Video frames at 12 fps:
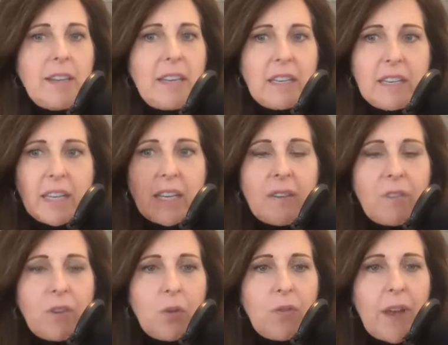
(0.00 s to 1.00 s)
need to give
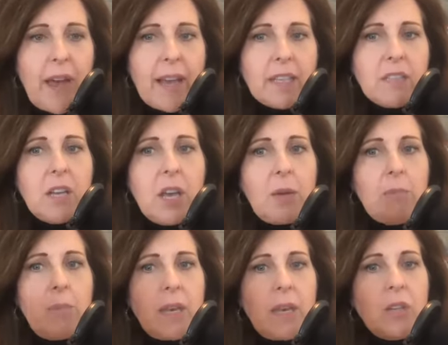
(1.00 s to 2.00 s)
you facts
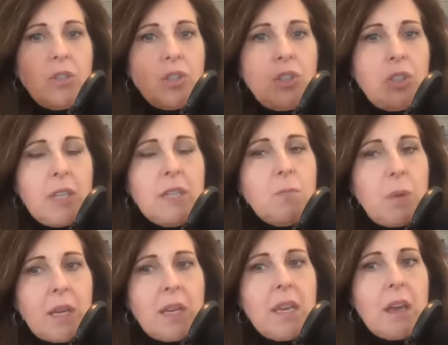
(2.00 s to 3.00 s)
because she is
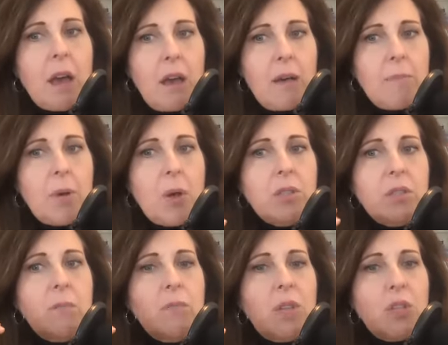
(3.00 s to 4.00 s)
picking up on
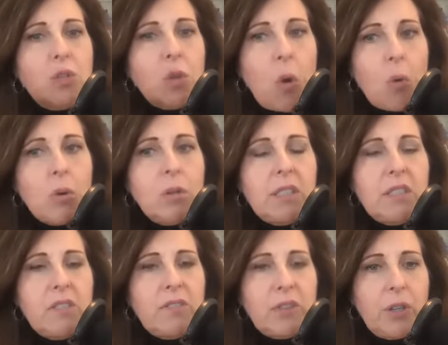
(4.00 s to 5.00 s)
something totally
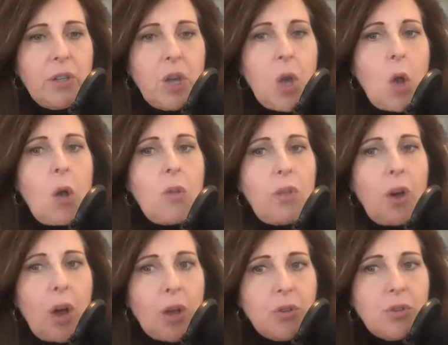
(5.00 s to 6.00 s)
different, on the
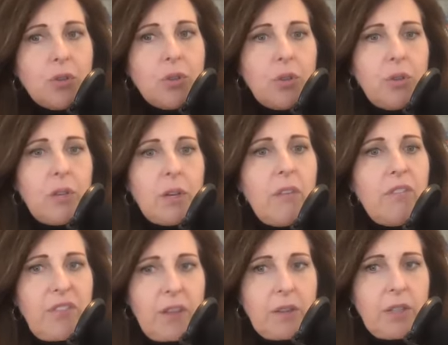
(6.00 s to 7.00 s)
undercurrent of
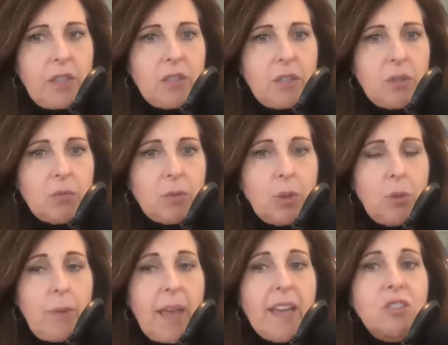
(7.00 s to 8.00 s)
feelings in the
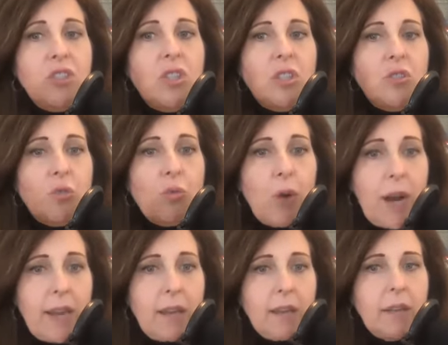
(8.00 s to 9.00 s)
room, and she's
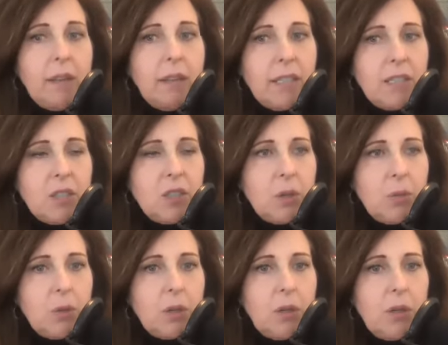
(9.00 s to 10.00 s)
right. Listen to her.